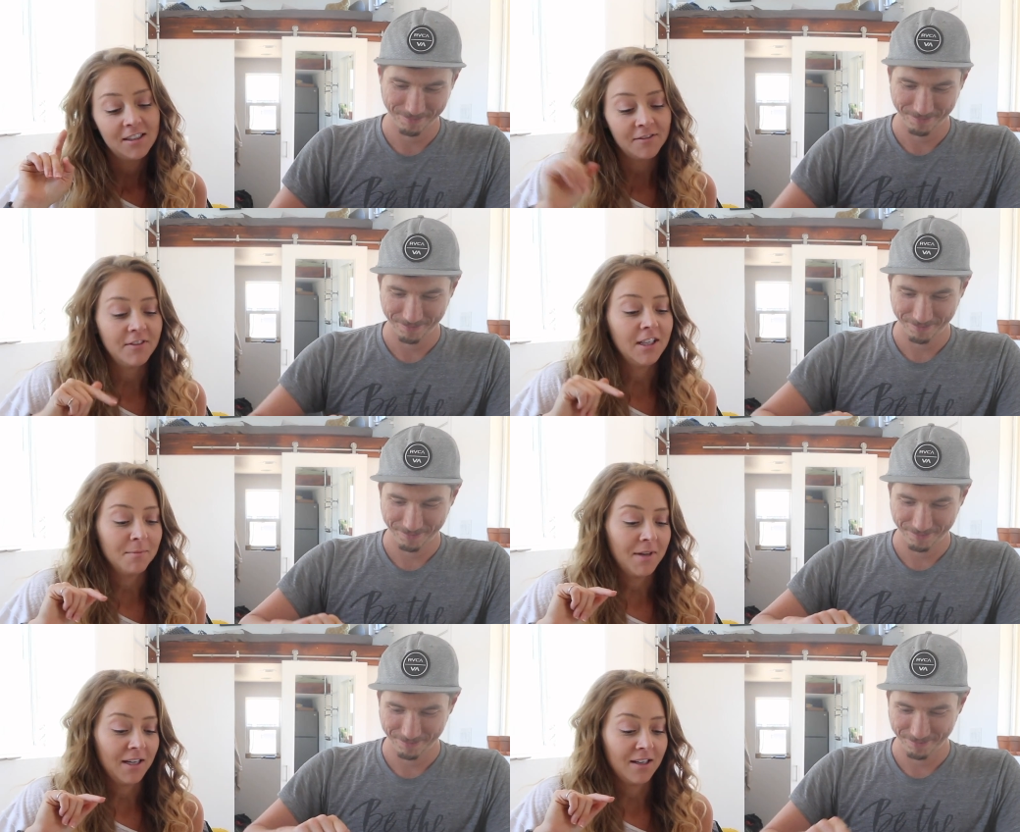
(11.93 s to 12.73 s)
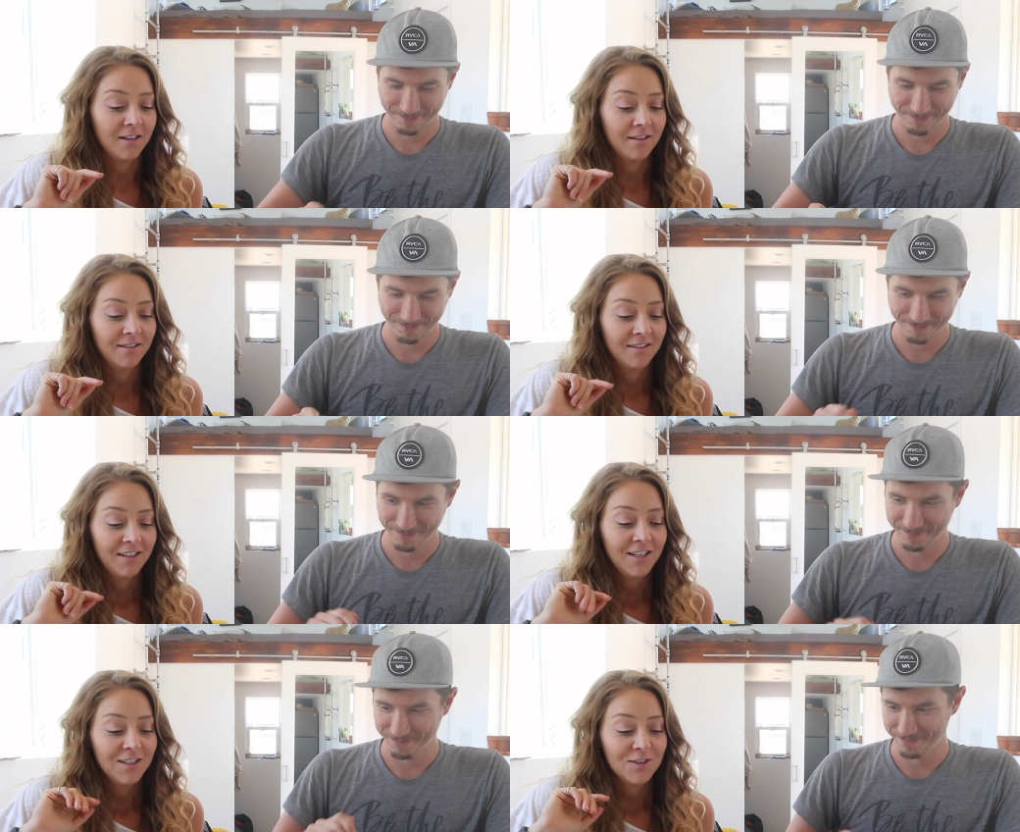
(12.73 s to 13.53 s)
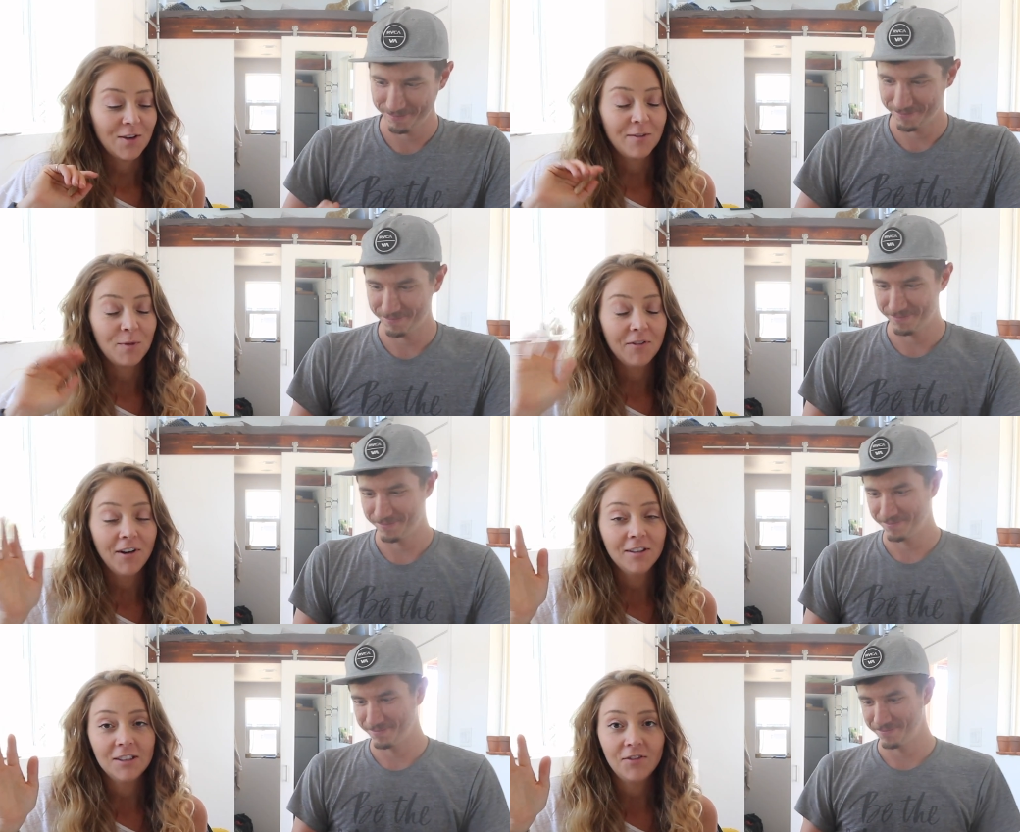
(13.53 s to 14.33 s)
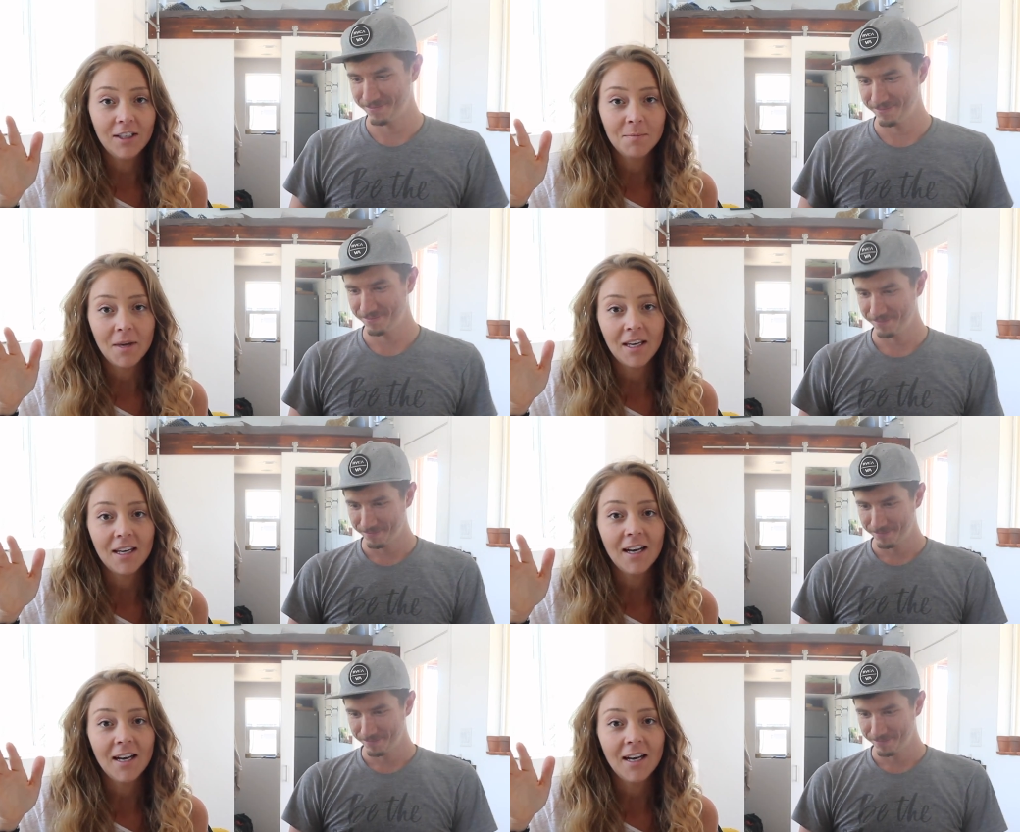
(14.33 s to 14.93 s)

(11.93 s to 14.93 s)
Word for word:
Speaker 1: some vegan bacon. So I, we found this vegan bacon